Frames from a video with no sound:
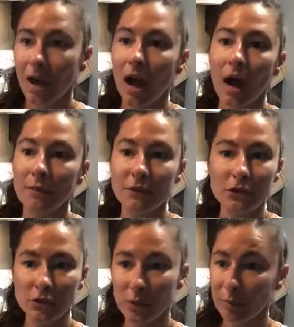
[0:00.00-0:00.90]
If you
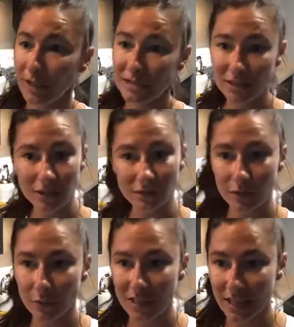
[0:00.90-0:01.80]
just want to plan dinners for
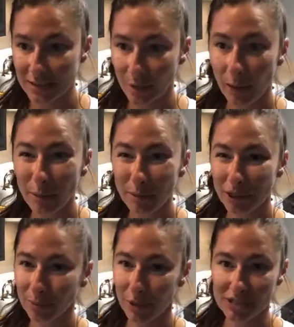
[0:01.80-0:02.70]
the week, that's probably a
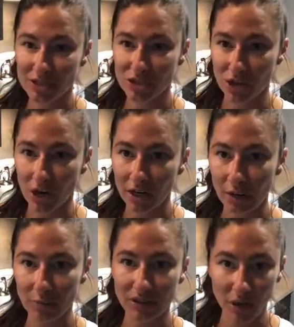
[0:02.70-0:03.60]
good place to start. I
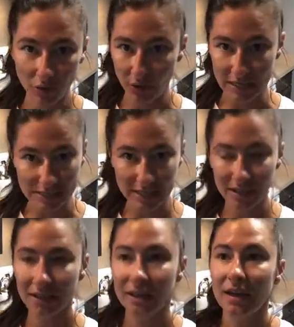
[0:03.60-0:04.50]
wouldn't go crazy.
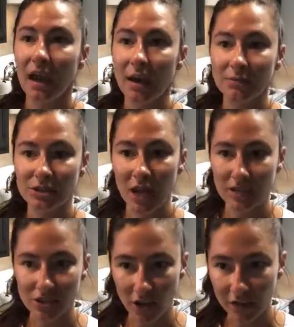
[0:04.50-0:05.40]
Just kind
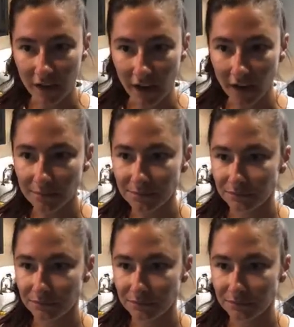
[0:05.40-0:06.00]
of start there.